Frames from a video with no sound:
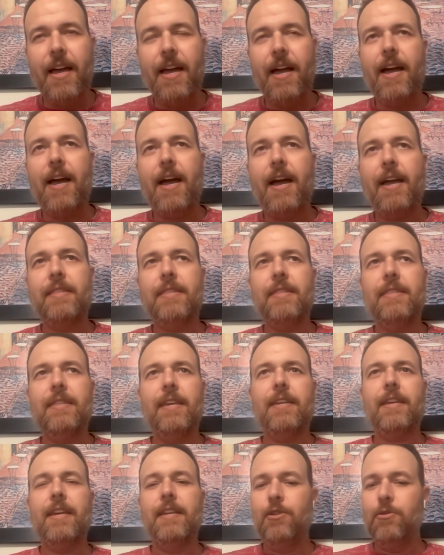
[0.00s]
I, I
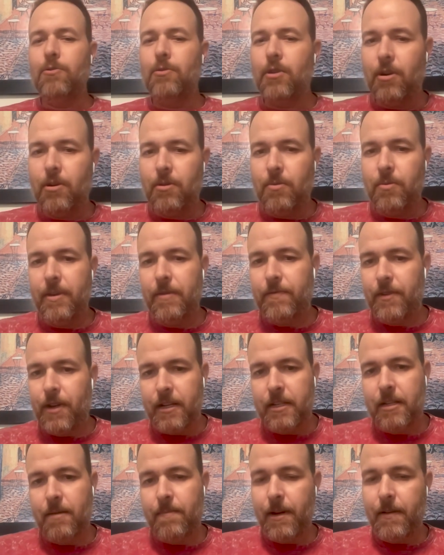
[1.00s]
think, and you know, we've
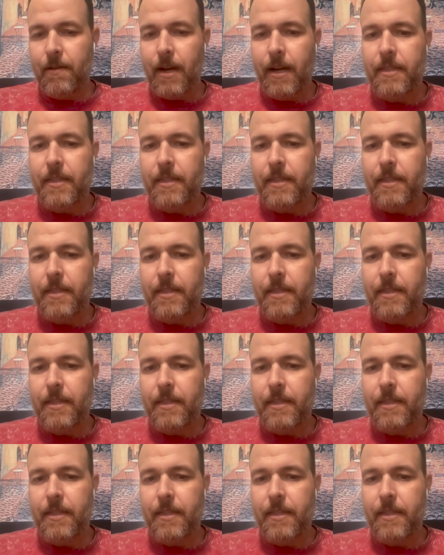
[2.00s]
talked about.